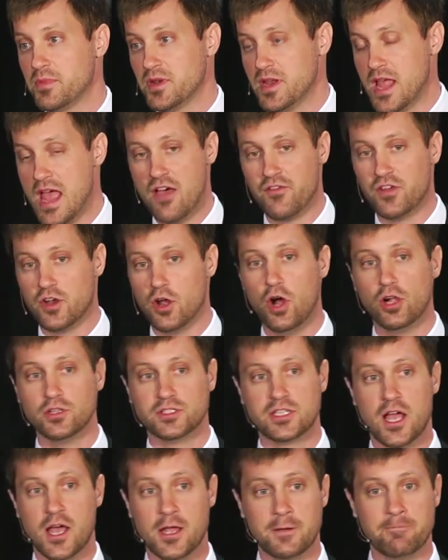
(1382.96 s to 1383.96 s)
and have it all
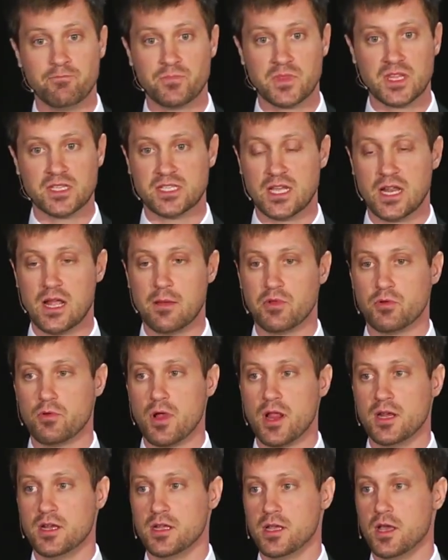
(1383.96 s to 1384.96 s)
done, set up, and
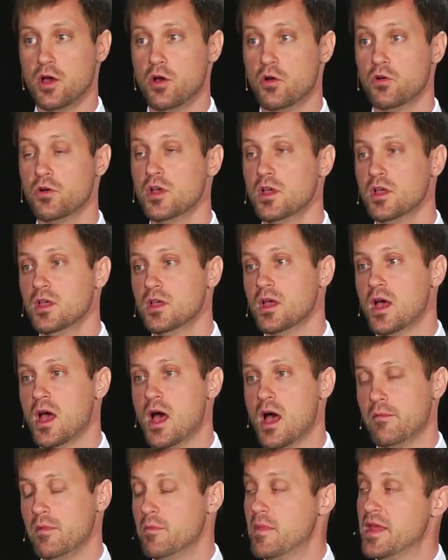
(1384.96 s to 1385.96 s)
ready to go.
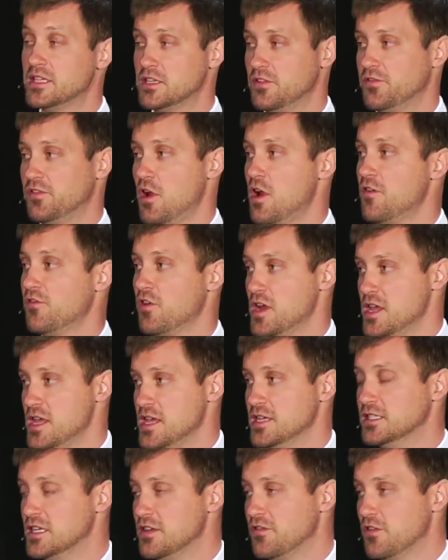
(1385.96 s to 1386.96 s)
It makes it very, very
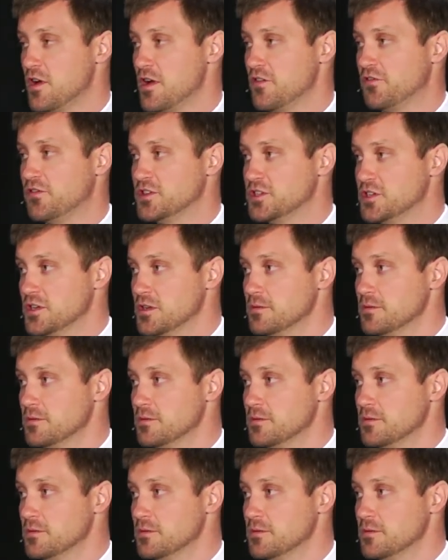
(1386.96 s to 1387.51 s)
easy, very efficient.